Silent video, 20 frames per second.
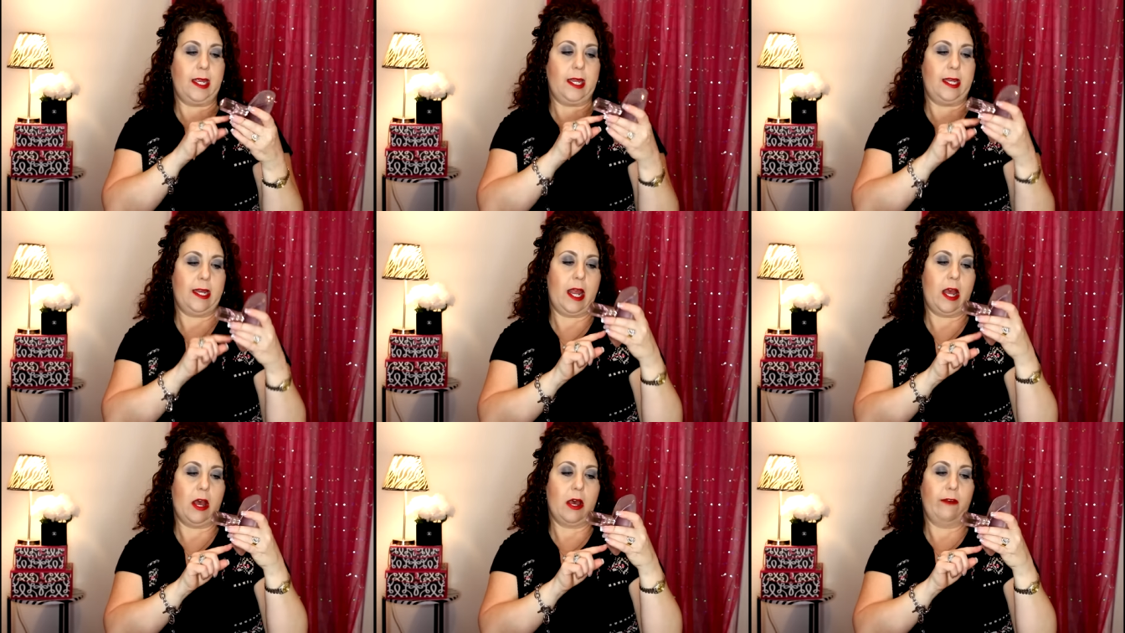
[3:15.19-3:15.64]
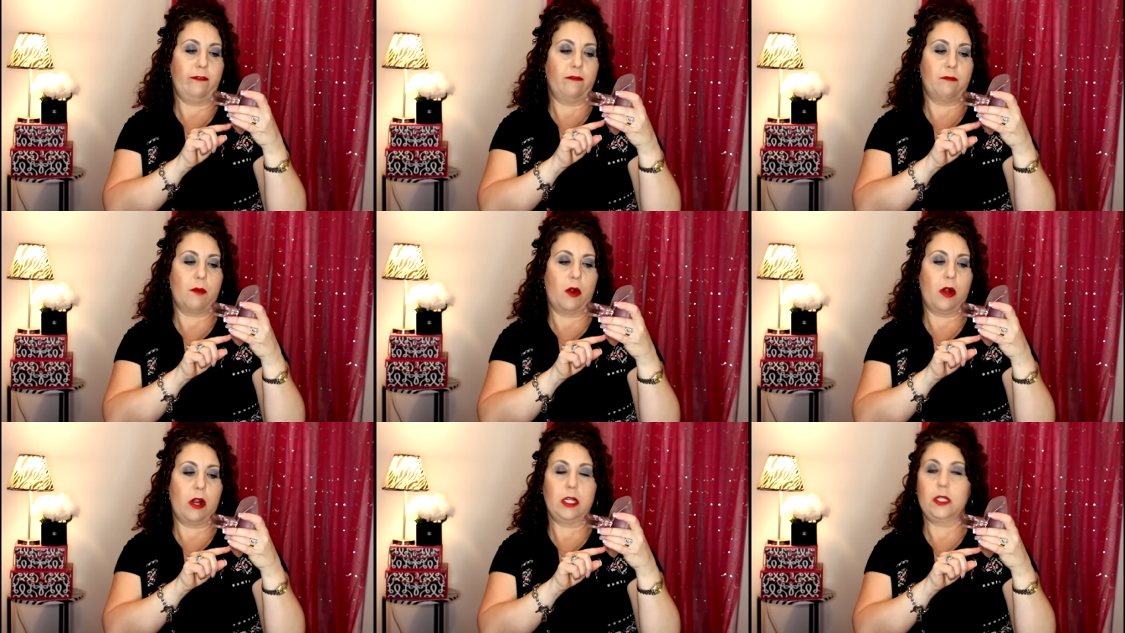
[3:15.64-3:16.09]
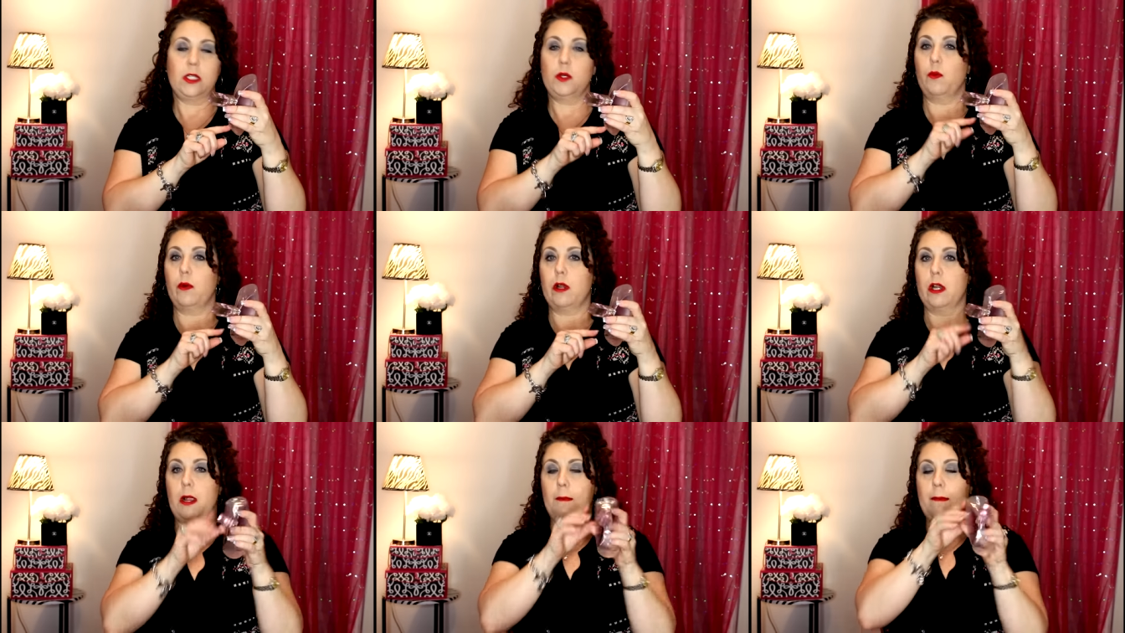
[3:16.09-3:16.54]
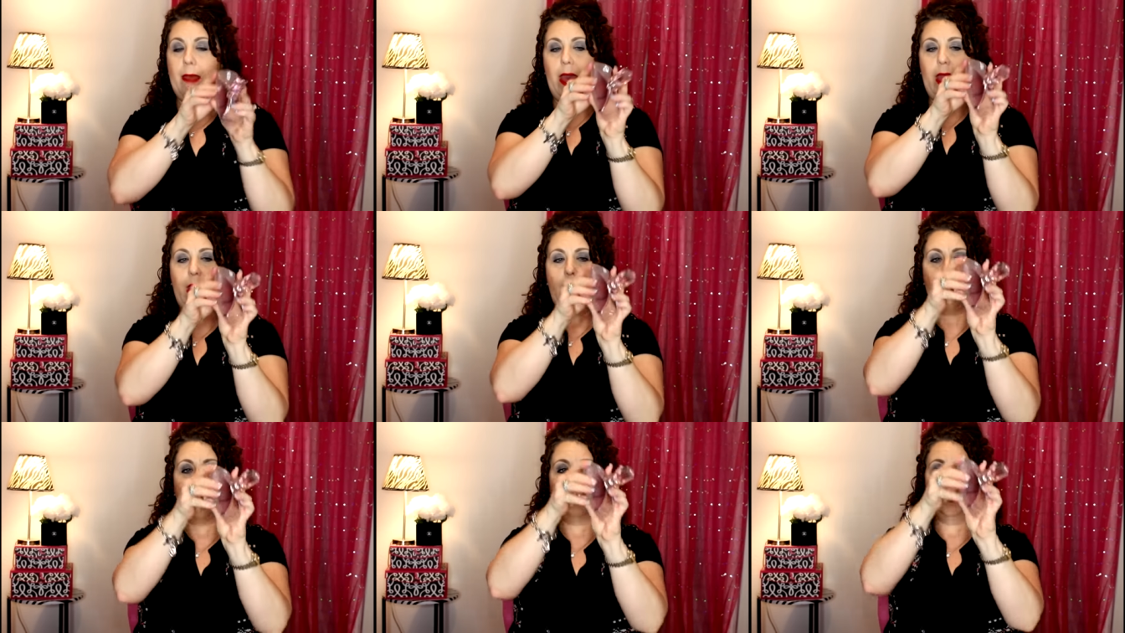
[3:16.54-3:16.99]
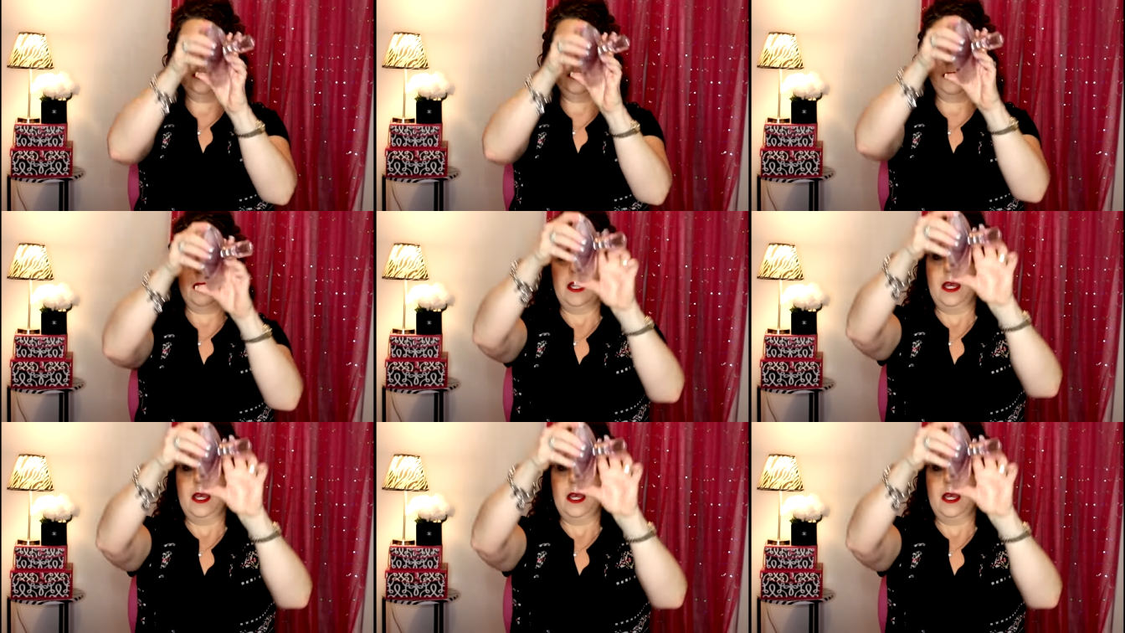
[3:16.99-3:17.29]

and now I've marked where I'm at.